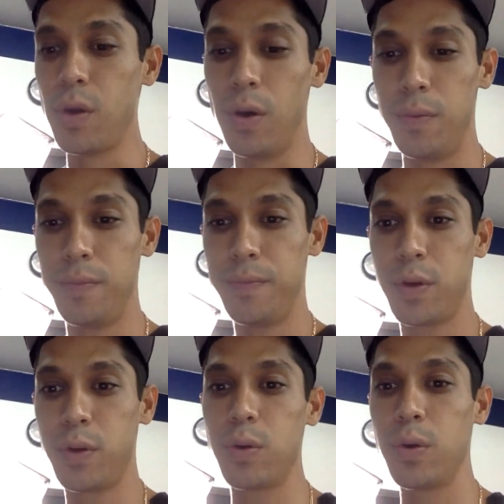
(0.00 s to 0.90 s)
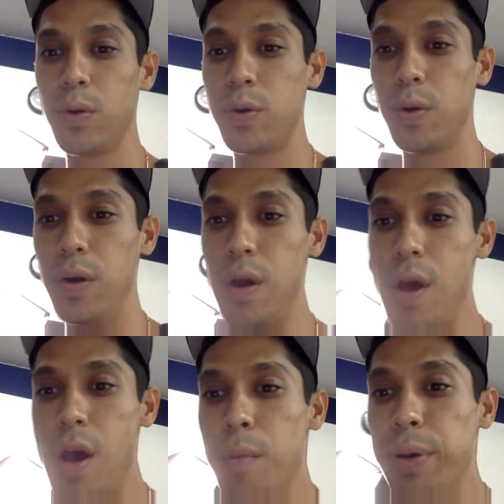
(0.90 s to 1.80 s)
Cool.
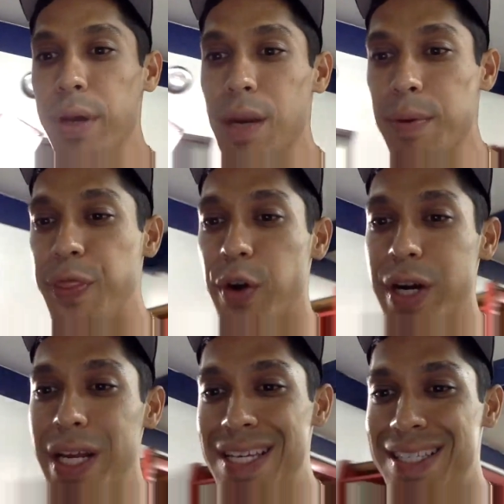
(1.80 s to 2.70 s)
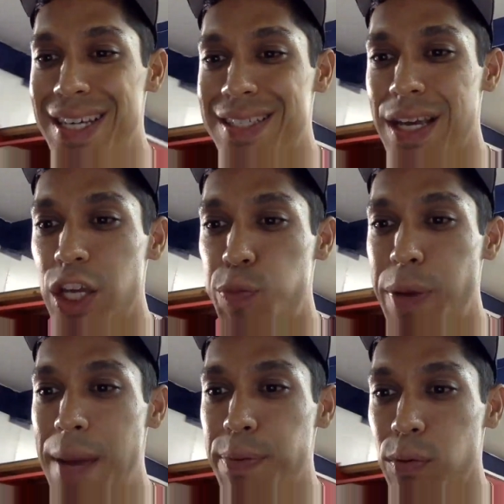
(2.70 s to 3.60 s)
Picking up a
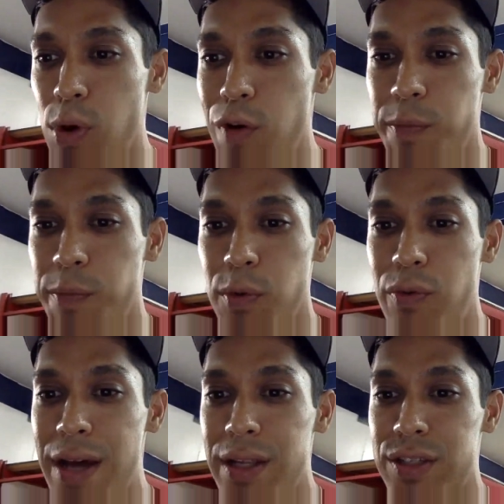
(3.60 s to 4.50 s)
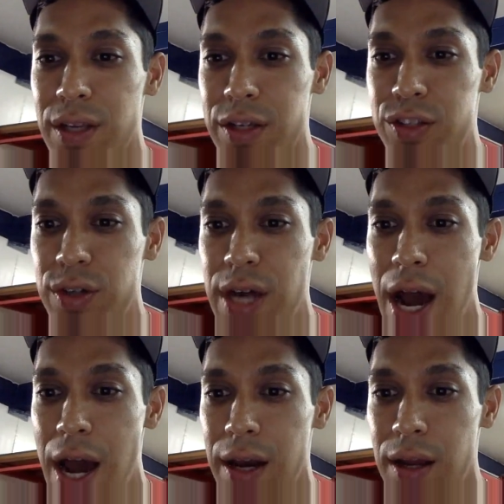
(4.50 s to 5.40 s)
36-inch paper roll from O'Reilly's, unless you got